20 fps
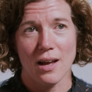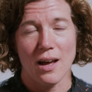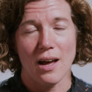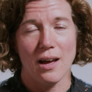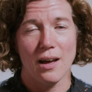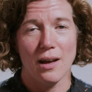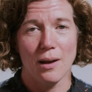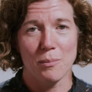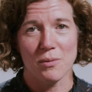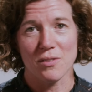
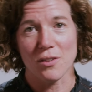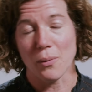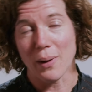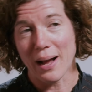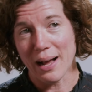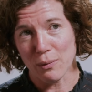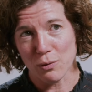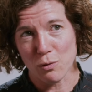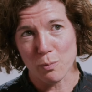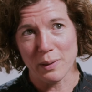so
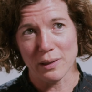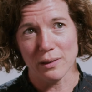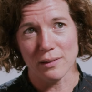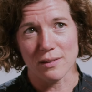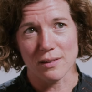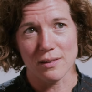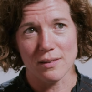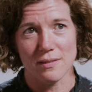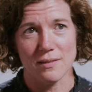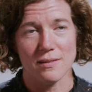house
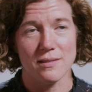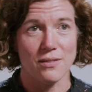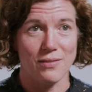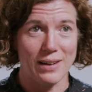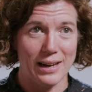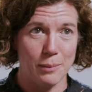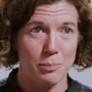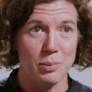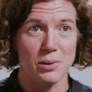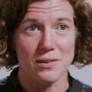builders,
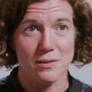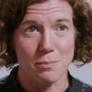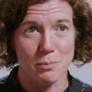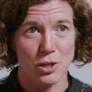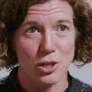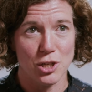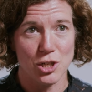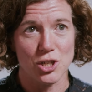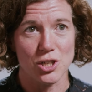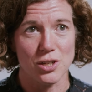developers,
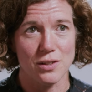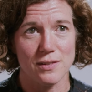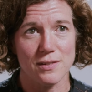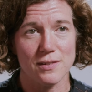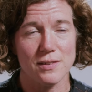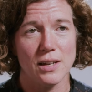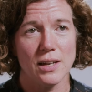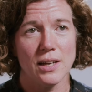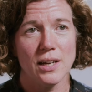merchants,